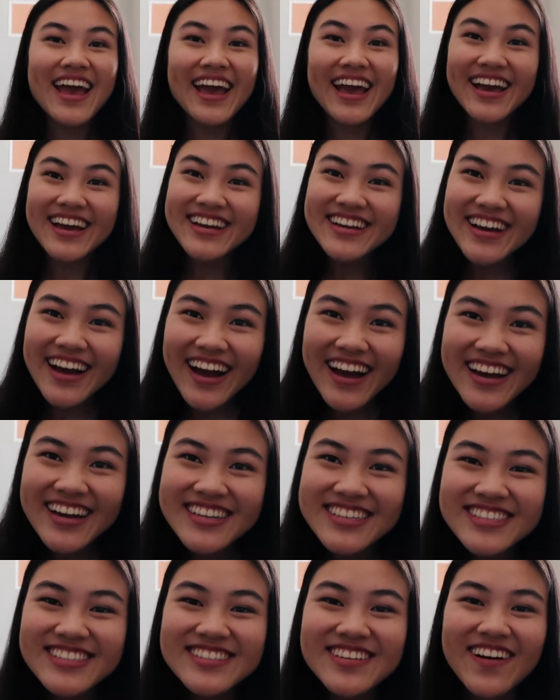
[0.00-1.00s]
Hey
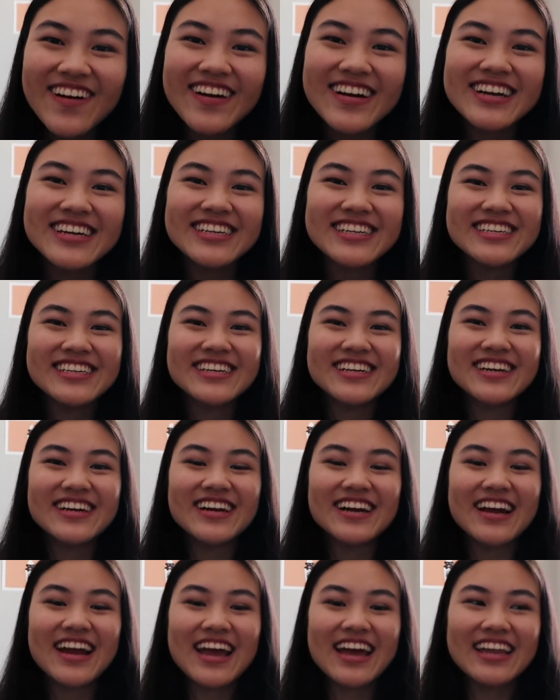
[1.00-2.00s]
guys, Tara
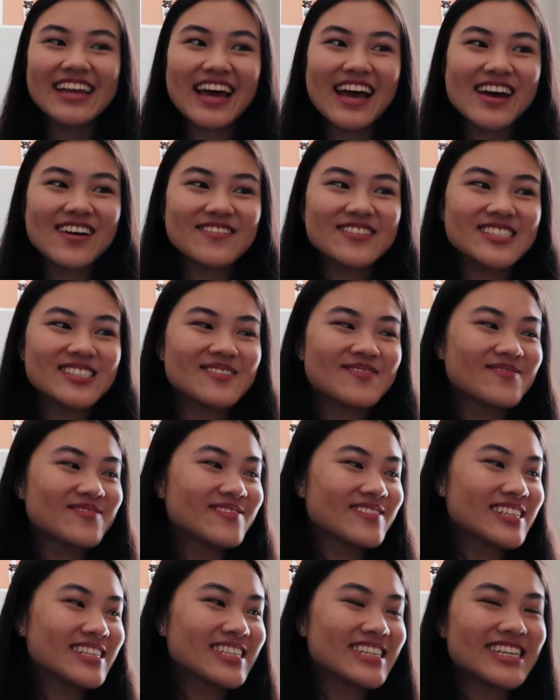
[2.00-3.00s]
here, and I have some
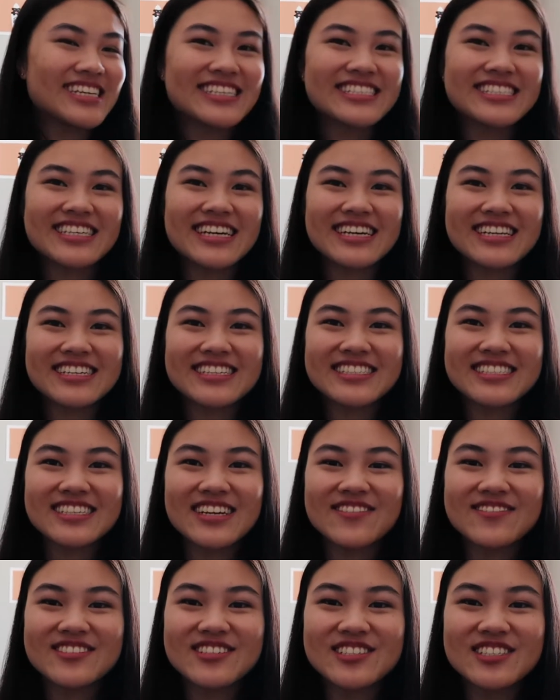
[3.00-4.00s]
really exciting
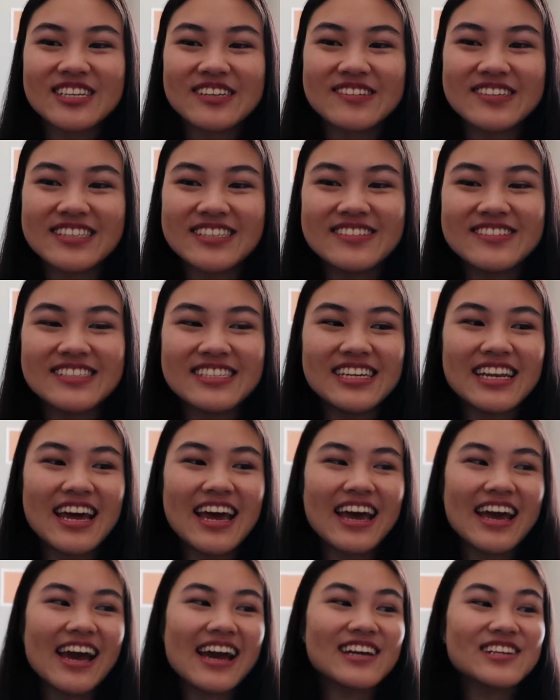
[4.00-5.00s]
stuff to share with you
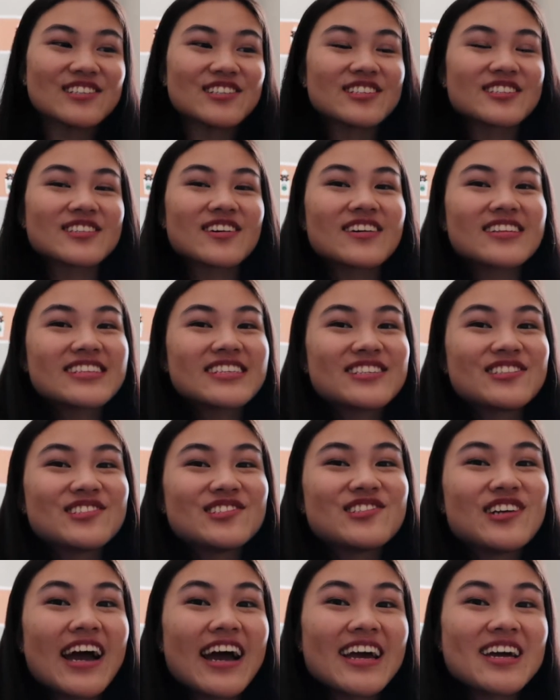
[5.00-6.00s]
today. I just got this
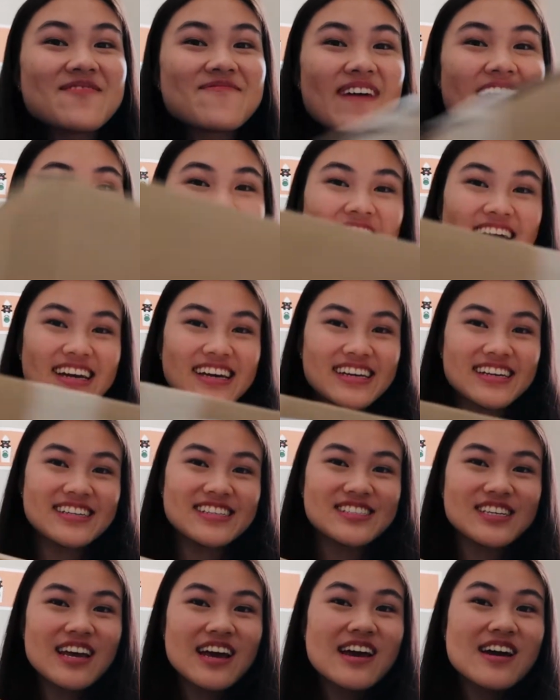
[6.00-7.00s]
giant
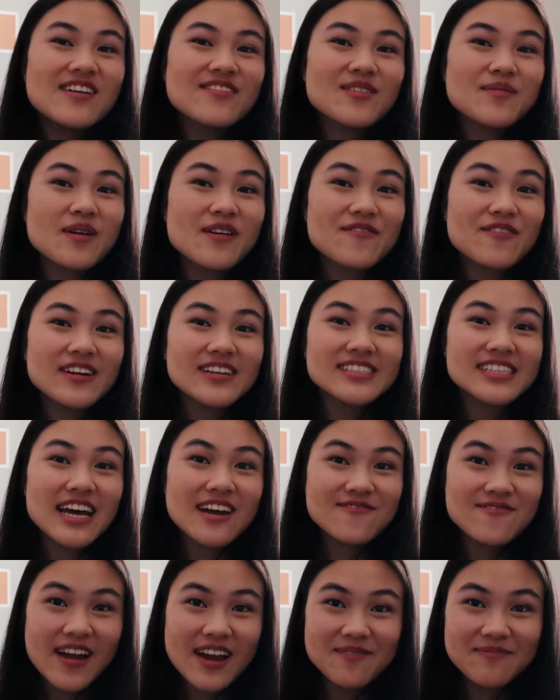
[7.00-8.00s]
package from our friends
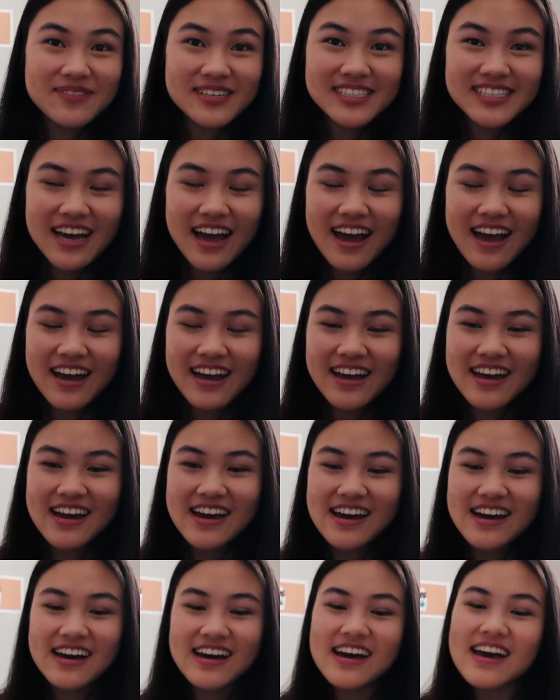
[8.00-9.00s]
at Red
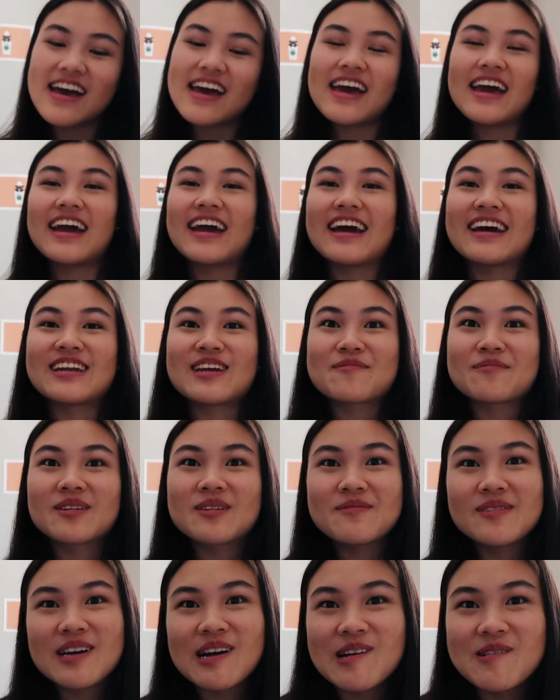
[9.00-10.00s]
Pitaya, and I'm gonna
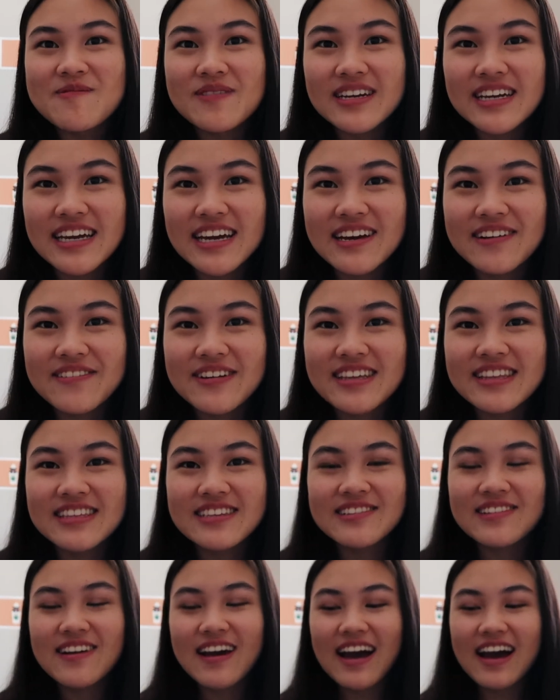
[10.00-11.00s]
be opening it with
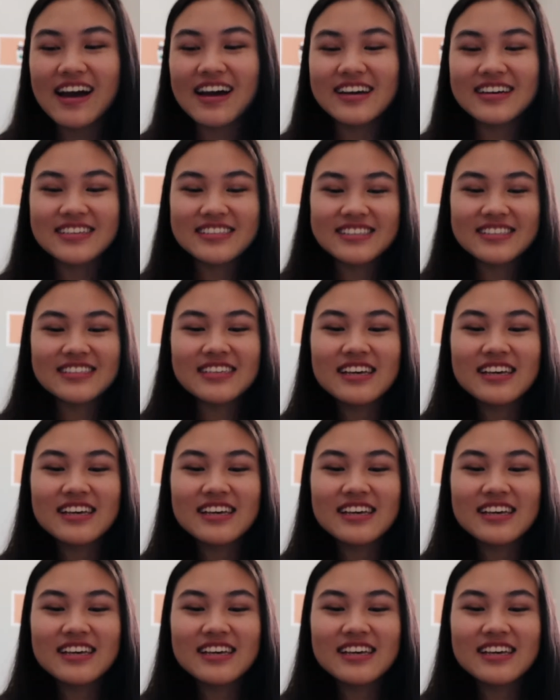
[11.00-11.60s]
you guys.